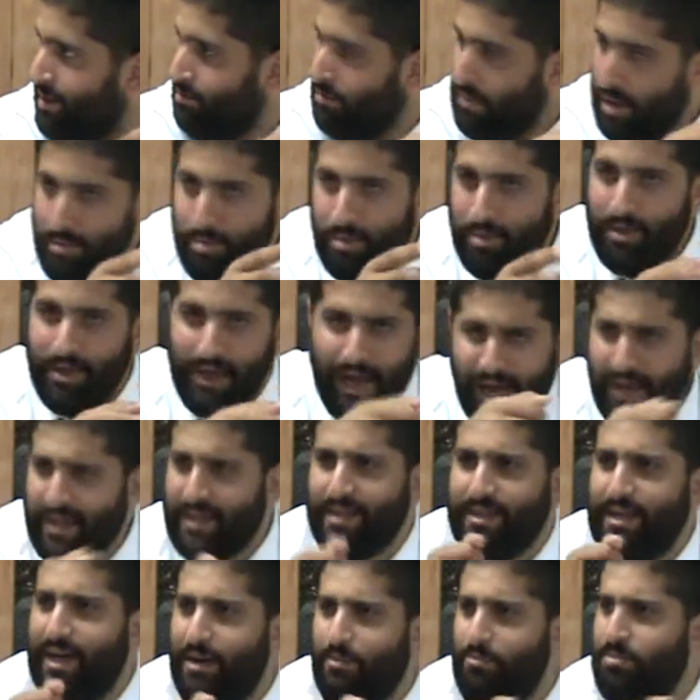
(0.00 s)
People think I
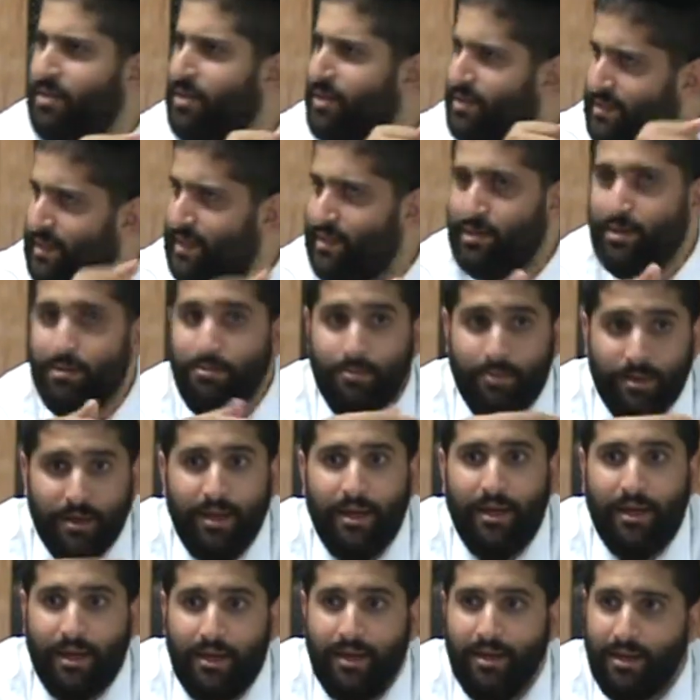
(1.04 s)
could help this, I could, but
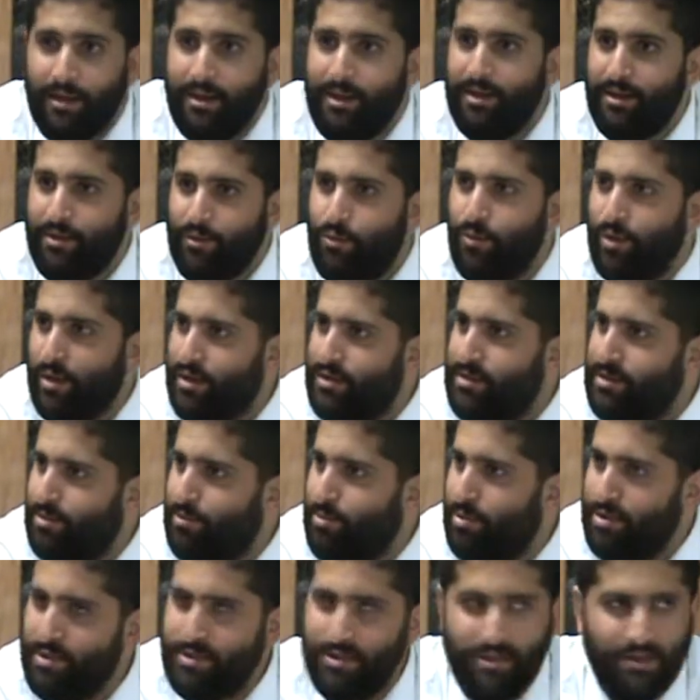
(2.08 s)
it wears the
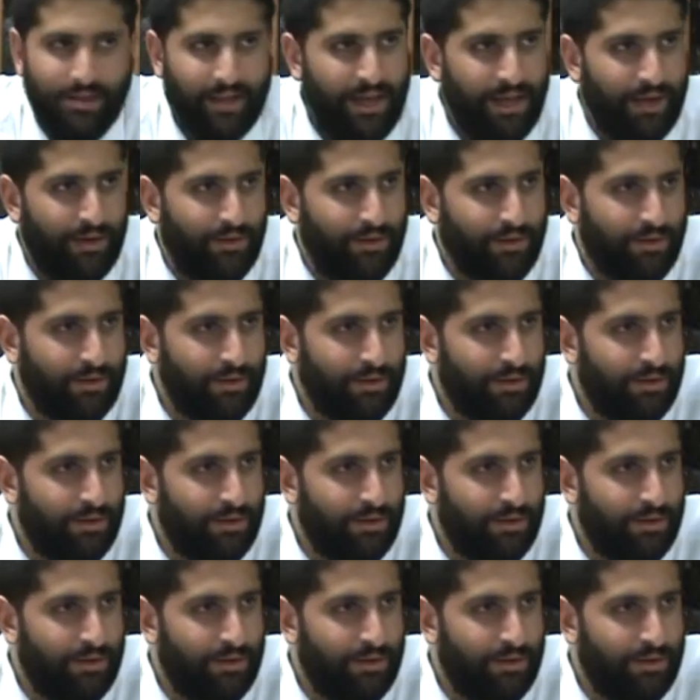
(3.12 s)
person down.